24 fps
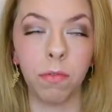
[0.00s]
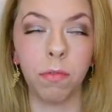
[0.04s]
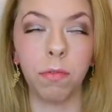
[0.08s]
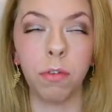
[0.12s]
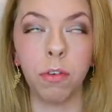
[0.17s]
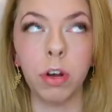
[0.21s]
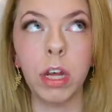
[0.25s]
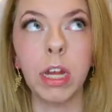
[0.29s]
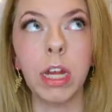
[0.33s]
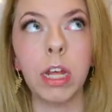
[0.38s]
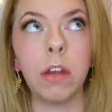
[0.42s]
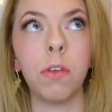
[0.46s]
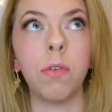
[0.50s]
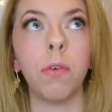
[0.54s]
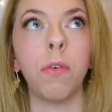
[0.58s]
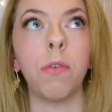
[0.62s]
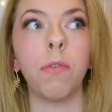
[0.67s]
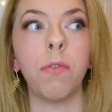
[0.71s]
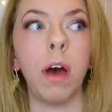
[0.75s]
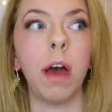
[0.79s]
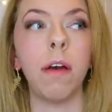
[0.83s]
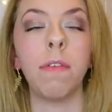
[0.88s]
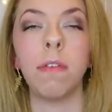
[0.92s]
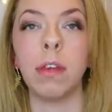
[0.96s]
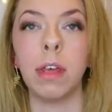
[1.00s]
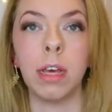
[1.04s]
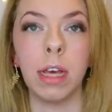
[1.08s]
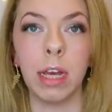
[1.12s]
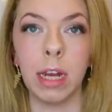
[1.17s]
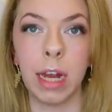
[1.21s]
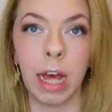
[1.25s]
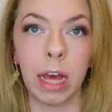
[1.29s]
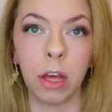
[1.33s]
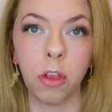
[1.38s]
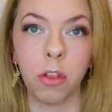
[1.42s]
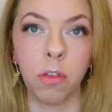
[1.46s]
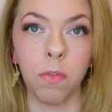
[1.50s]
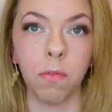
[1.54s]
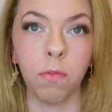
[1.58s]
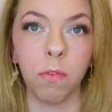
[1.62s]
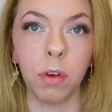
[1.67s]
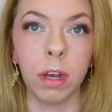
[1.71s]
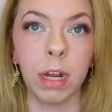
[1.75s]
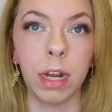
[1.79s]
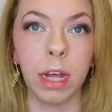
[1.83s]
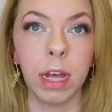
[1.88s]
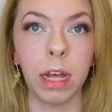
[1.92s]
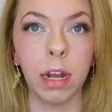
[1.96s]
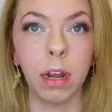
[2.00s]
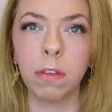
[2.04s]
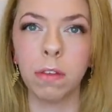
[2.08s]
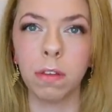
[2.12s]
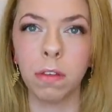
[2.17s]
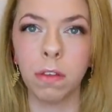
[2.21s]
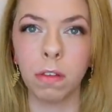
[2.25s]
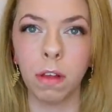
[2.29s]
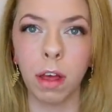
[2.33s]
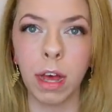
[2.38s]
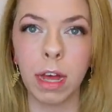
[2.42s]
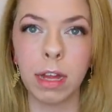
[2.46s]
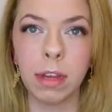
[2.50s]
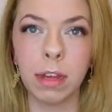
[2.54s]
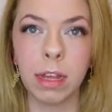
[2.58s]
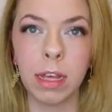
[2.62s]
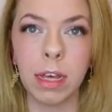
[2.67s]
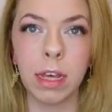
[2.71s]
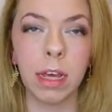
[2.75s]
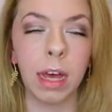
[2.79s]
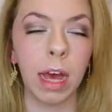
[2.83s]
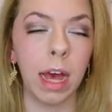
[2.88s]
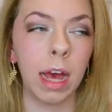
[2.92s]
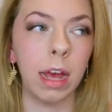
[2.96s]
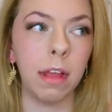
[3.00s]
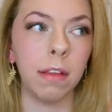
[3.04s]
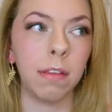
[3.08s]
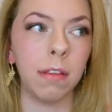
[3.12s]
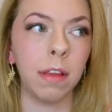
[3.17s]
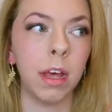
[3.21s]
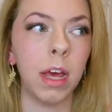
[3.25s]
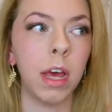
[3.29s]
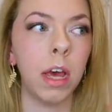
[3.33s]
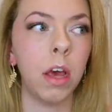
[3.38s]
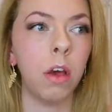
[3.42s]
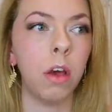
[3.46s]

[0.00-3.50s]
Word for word: three D to a five D connection really. The society has